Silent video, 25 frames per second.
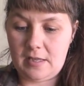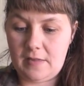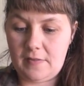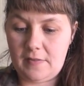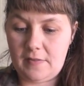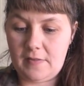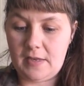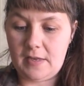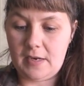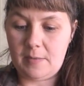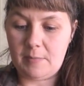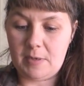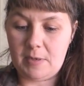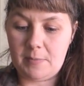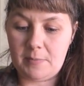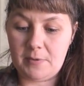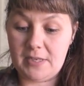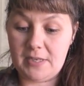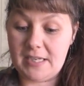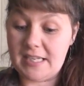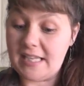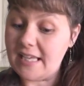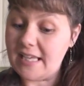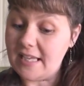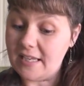And then I'm going to
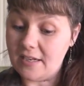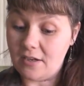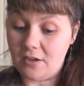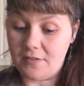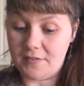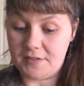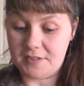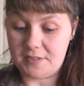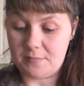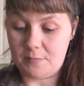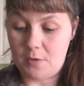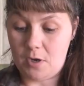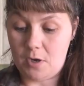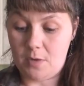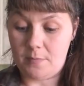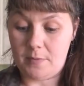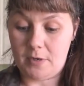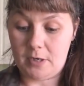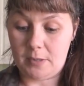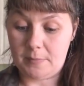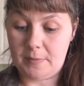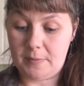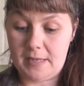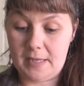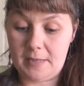put it on the small
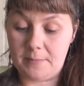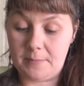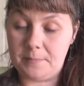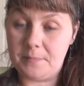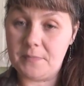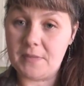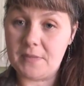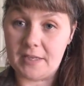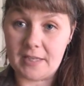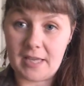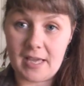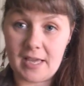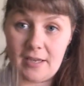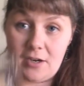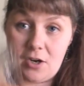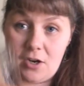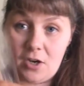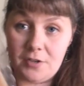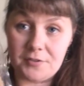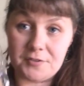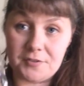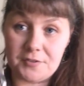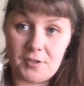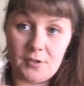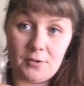bar pan. Again,
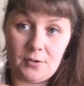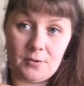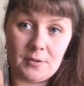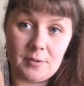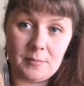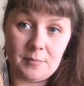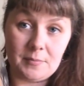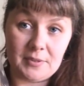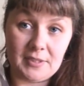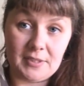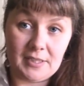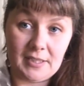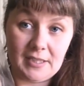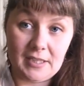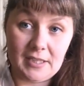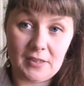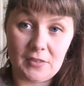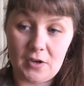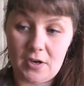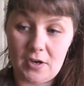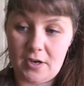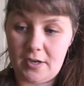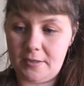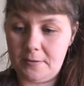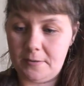also completely
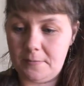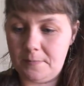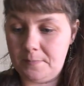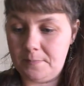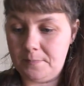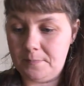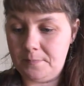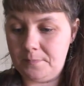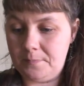thawed.